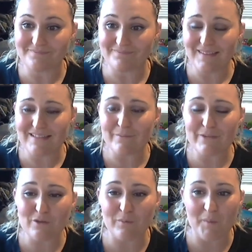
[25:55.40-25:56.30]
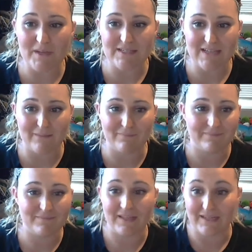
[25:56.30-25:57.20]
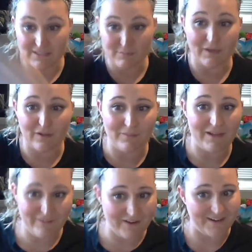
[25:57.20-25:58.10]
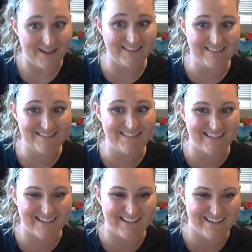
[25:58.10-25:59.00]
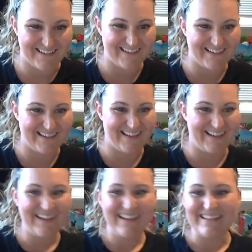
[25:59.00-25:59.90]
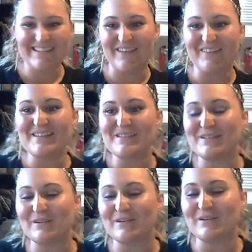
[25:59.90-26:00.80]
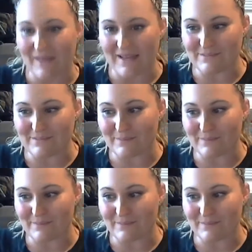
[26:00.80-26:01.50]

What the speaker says: somebody told me one time, sprinkle my fairy dust. So this is a great place. But